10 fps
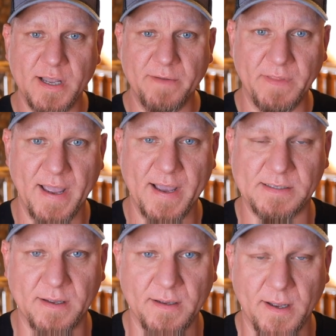definitely has
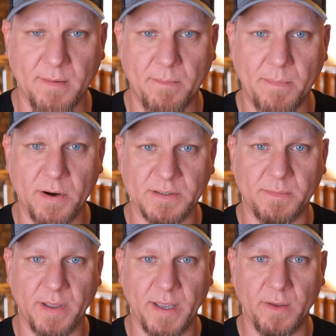a part to
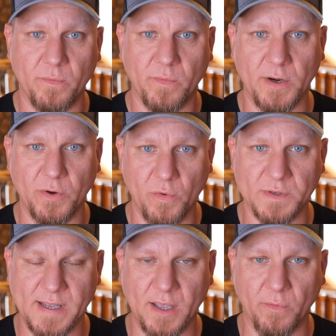play in
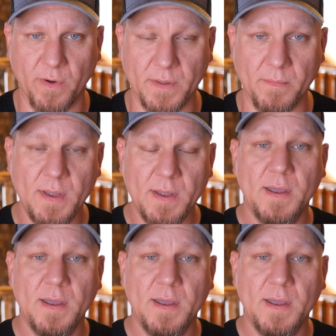Google's algorithm.